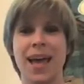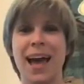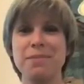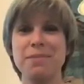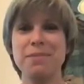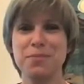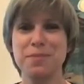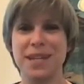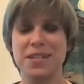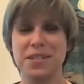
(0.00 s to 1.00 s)
Absolute
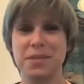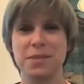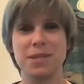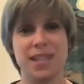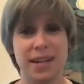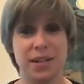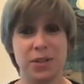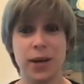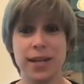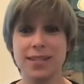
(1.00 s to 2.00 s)
pitch has been
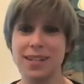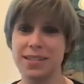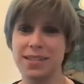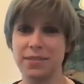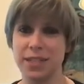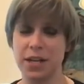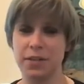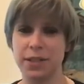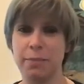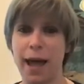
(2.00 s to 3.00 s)
studied quite extensively
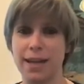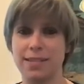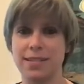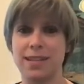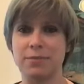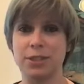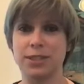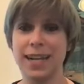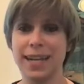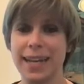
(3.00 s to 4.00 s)
over the past several
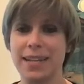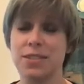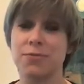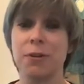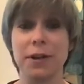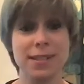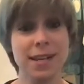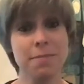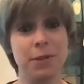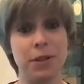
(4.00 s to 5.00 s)
decades. For
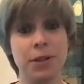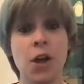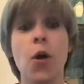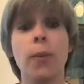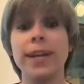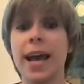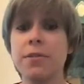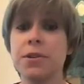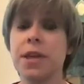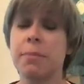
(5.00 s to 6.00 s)
example, we now
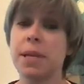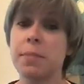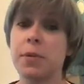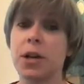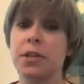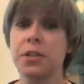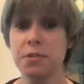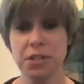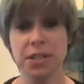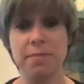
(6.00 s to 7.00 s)
know that people are
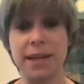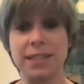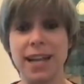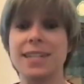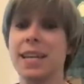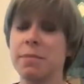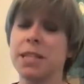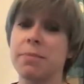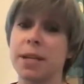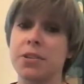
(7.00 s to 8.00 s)
usually better at naming
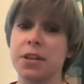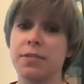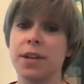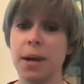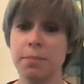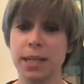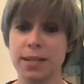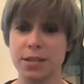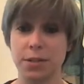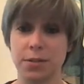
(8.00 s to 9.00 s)
the pitch of
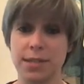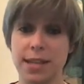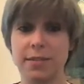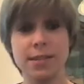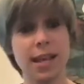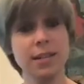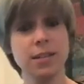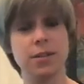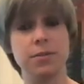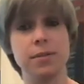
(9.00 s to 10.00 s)
complex tones than of sine
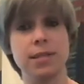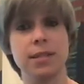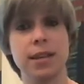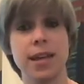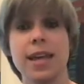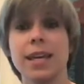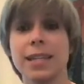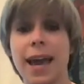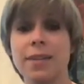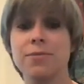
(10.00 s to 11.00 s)
tones.
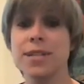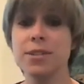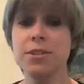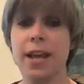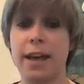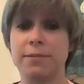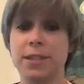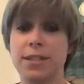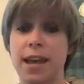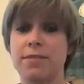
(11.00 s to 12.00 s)
Yet, research
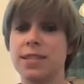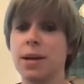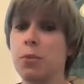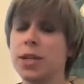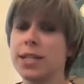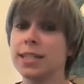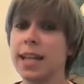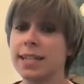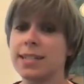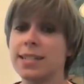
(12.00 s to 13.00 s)
efforts have somewhat
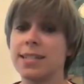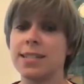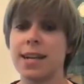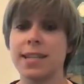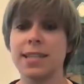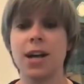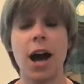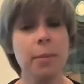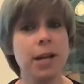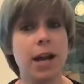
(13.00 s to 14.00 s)
neglected to study the
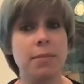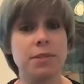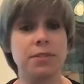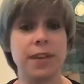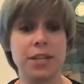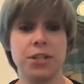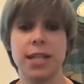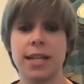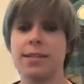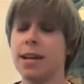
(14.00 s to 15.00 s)
common
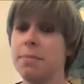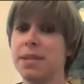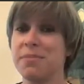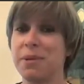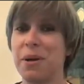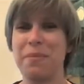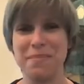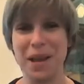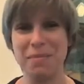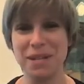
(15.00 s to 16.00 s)
observation that some people,
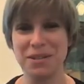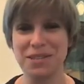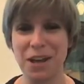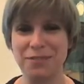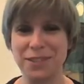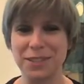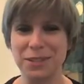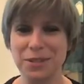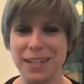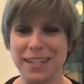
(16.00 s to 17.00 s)
maybe yourself
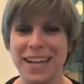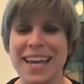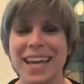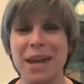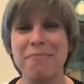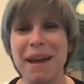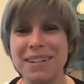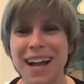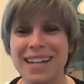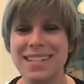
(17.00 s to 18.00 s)
included, can
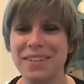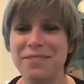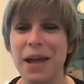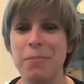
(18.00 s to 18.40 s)
better identify